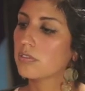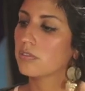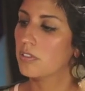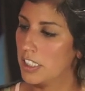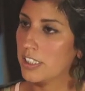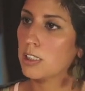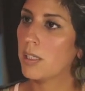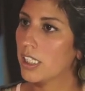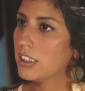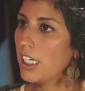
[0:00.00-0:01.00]
this
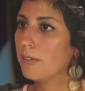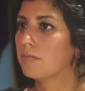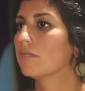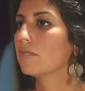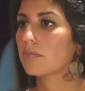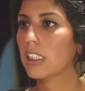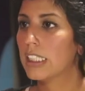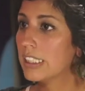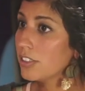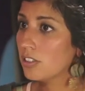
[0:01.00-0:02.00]
amount of time,
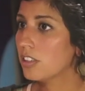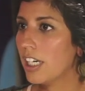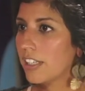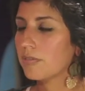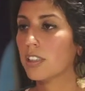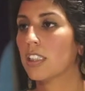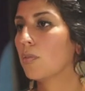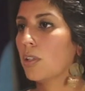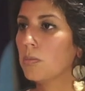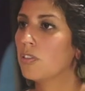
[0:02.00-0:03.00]
and that's okay. And then
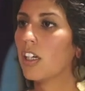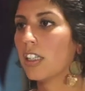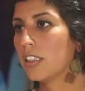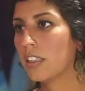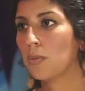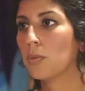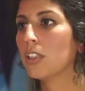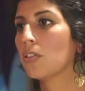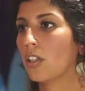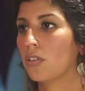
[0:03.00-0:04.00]
we move on, and then we grow. Or